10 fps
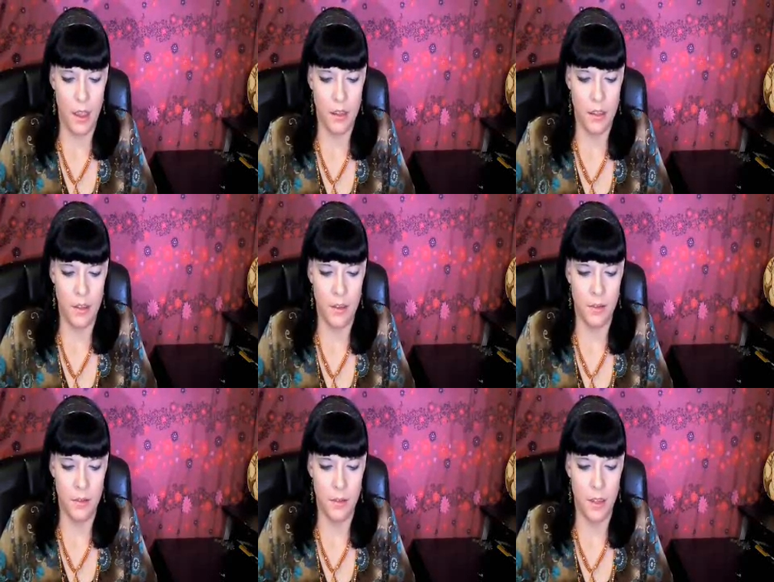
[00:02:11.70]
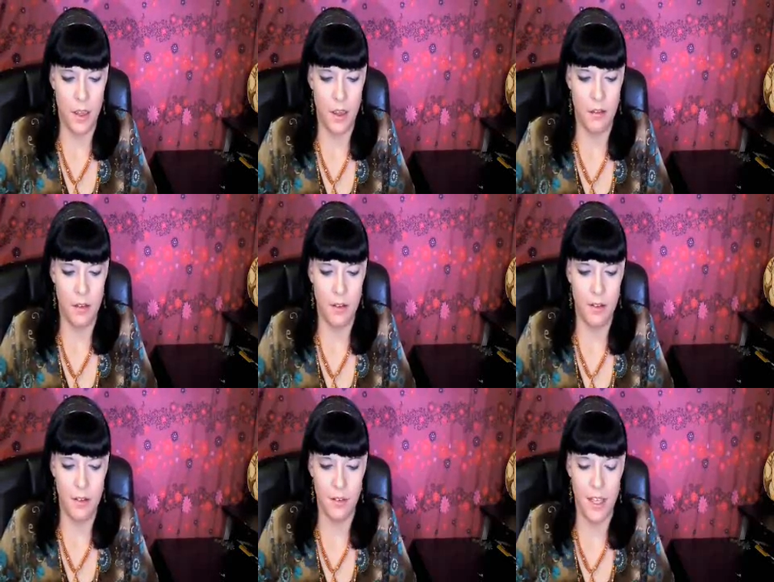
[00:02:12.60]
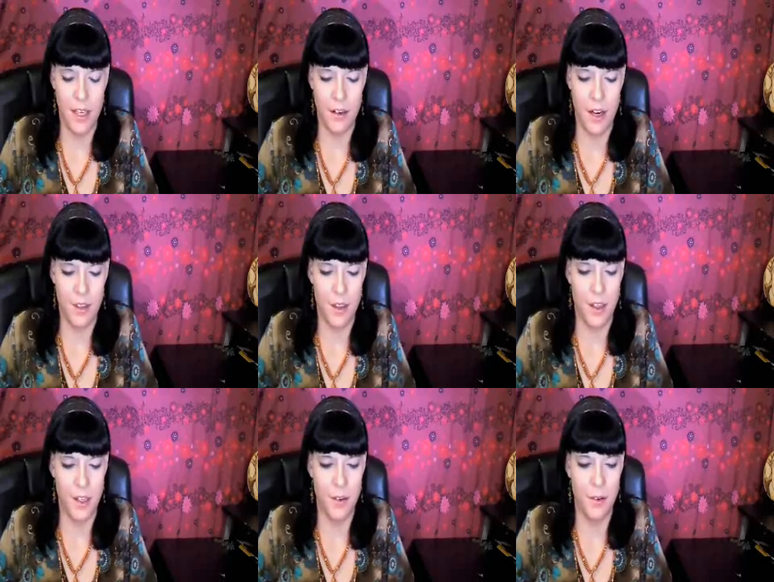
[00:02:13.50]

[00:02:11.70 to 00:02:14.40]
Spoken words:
You know, later I thought,